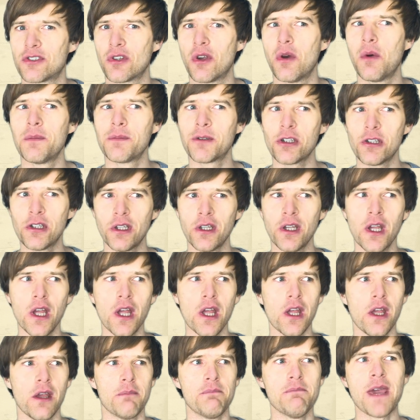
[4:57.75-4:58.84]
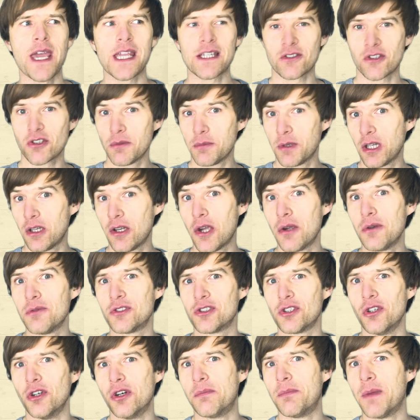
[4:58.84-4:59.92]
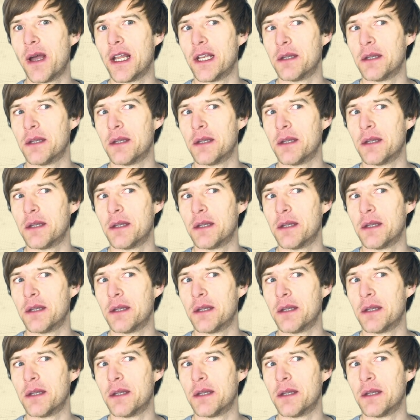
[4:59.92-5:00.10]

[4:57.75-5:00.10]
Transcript: So I'm going to mess some of the notes up,